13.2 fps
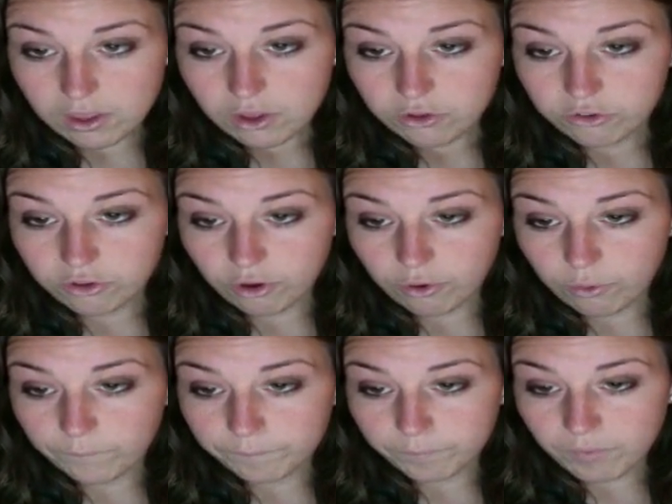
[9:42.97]

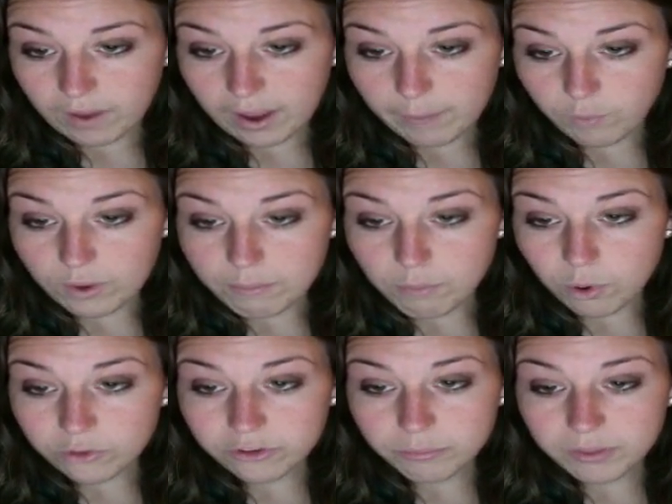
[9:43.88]
So um, we
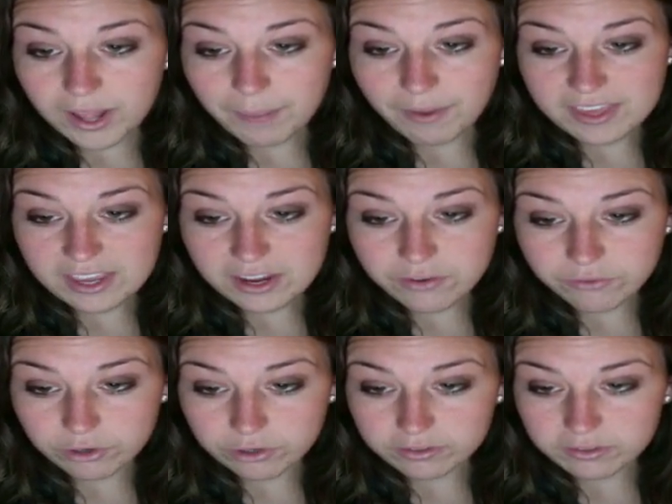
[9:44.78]
multiply by the
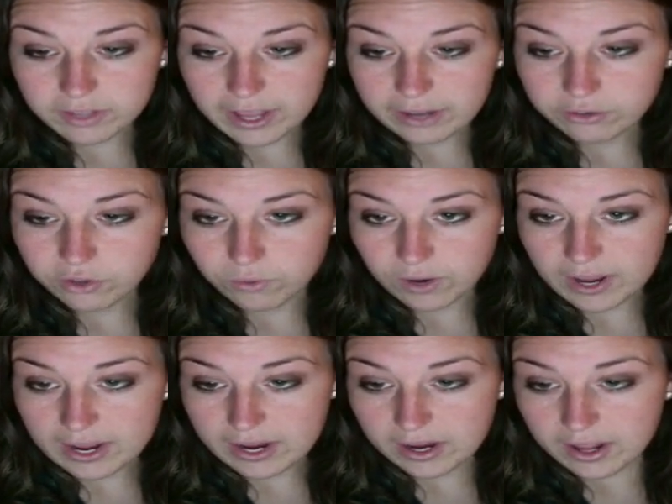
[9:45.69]
inverse, x over
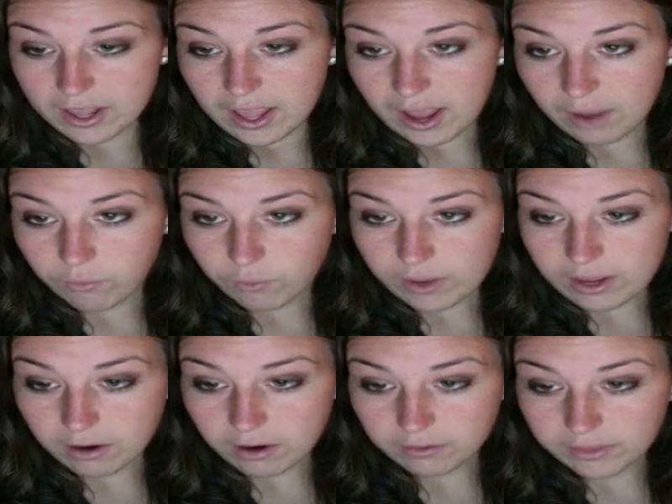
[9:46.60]
8, and we
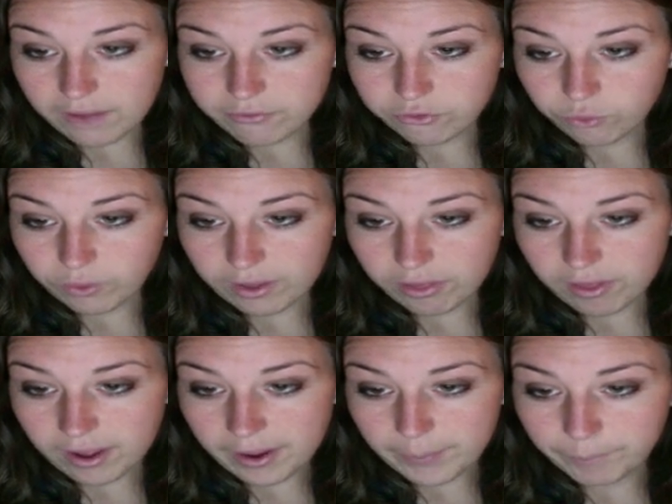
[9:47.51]
are left with
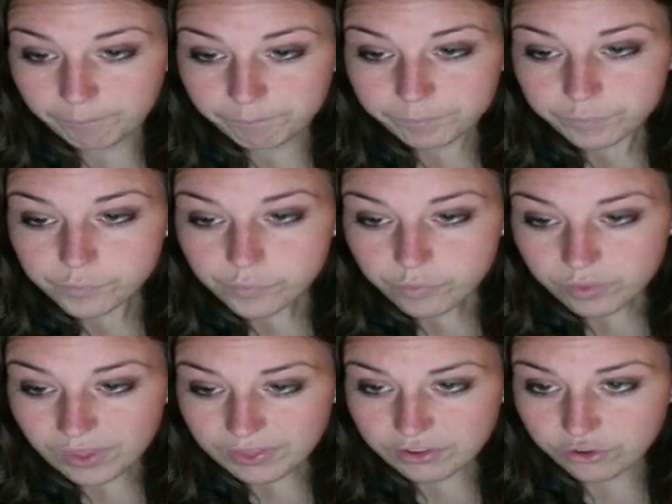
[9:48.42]
um,
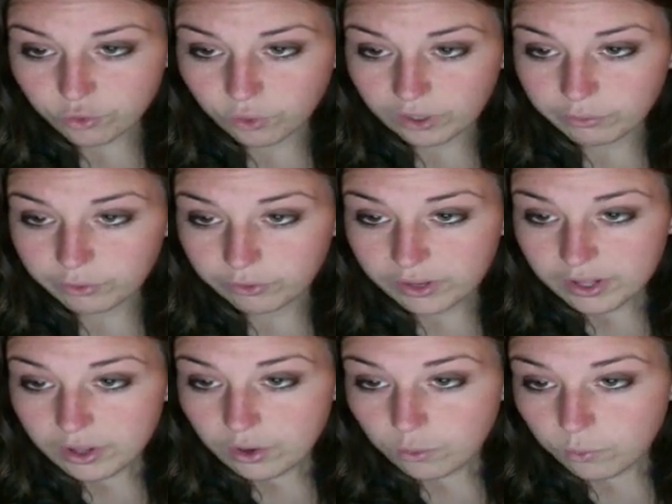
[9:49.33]
this square root.
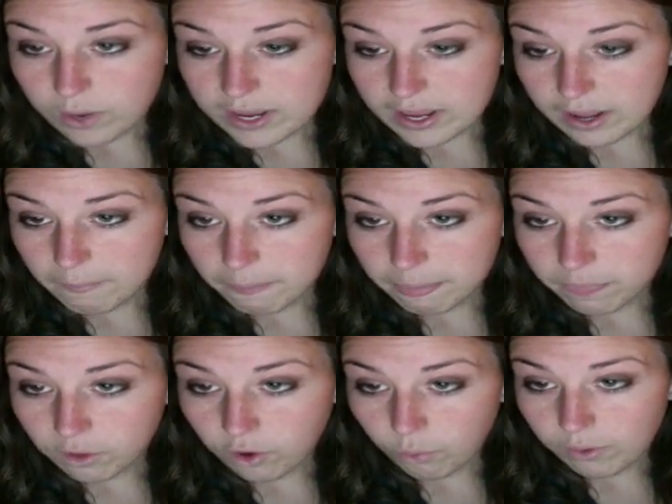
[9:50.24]
We, um,
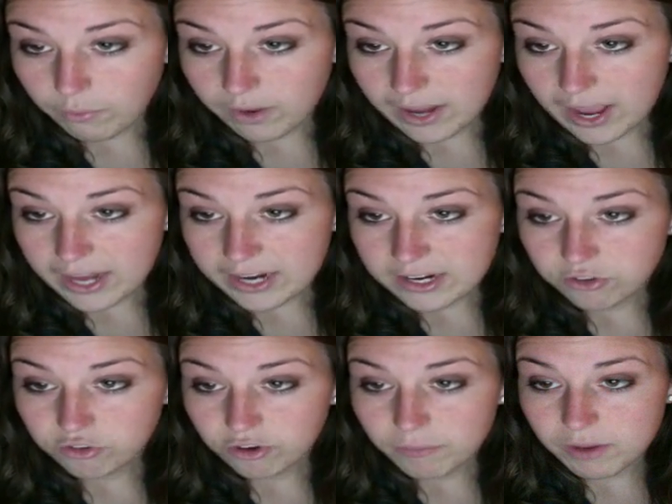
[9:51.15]
we went ahead and
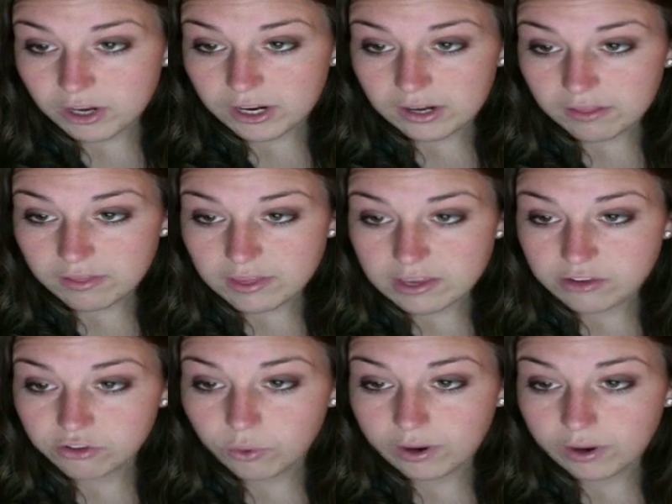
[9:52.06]
distributed the
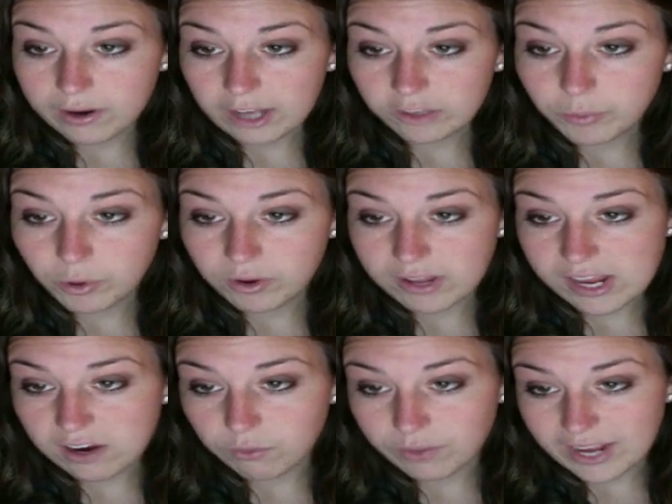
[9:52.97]
squared exponent
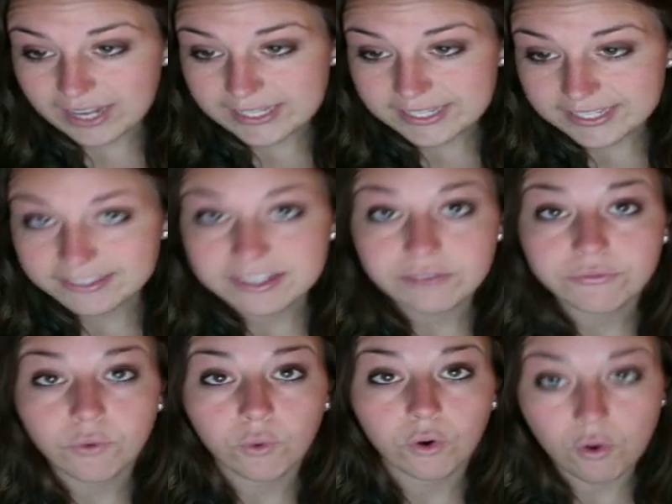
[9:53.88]
here, and we got
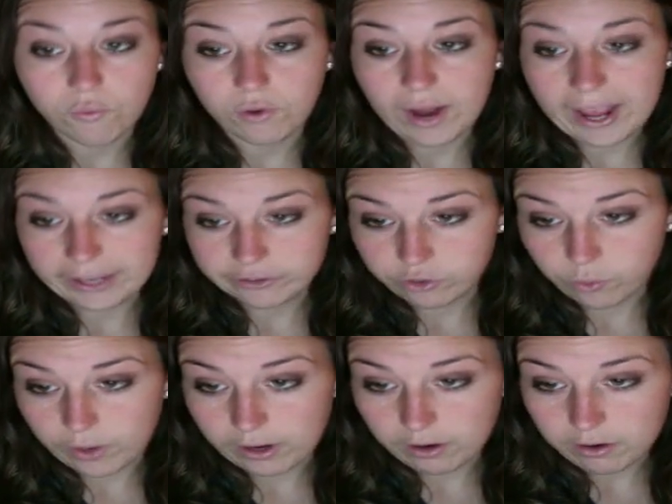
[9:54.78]
64 over x
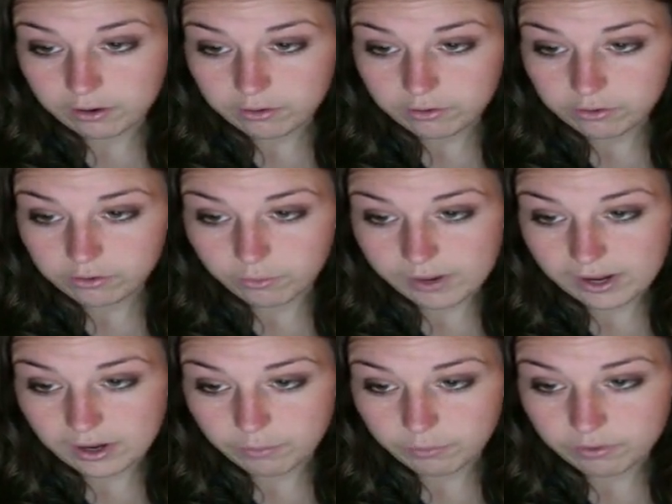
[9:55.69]
squared. So we
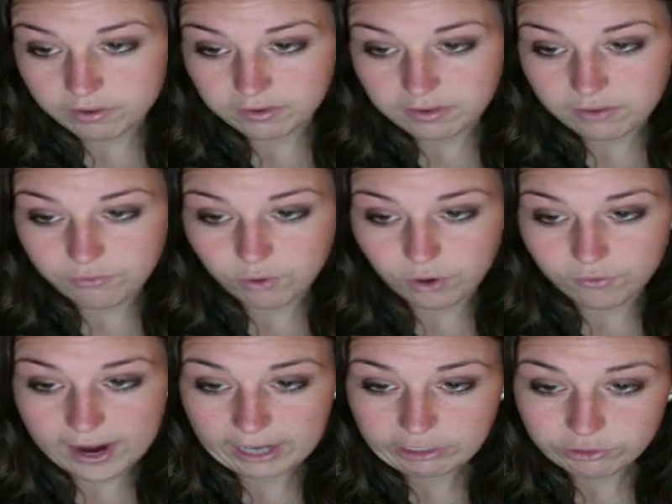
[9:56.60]
end up with 64
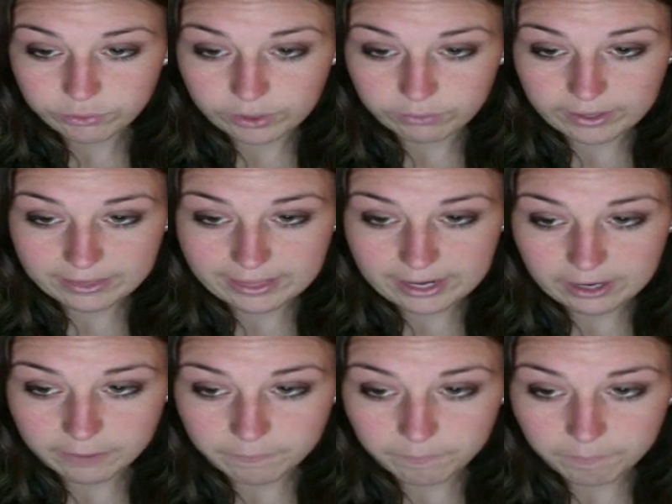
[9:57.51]
over x squared right there.